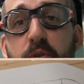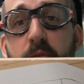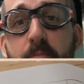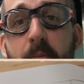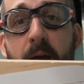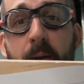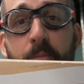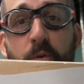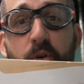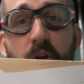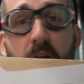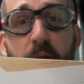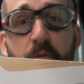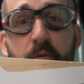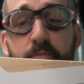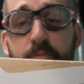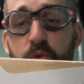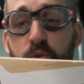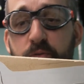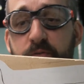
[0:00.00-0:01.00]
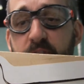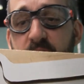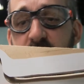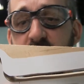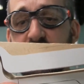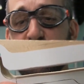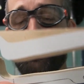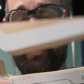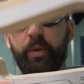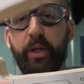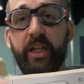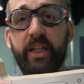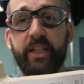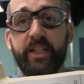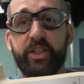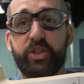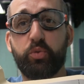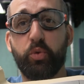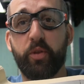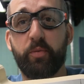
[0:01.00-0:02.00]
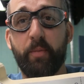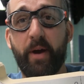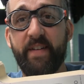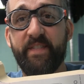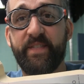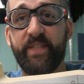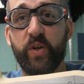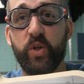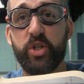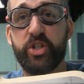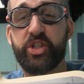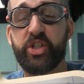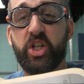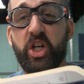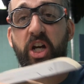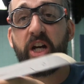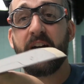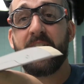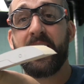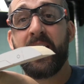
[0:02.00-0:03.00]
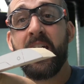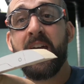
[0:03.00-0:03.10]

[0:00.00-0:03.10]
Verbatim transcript: remember I removed this piece with my first cut.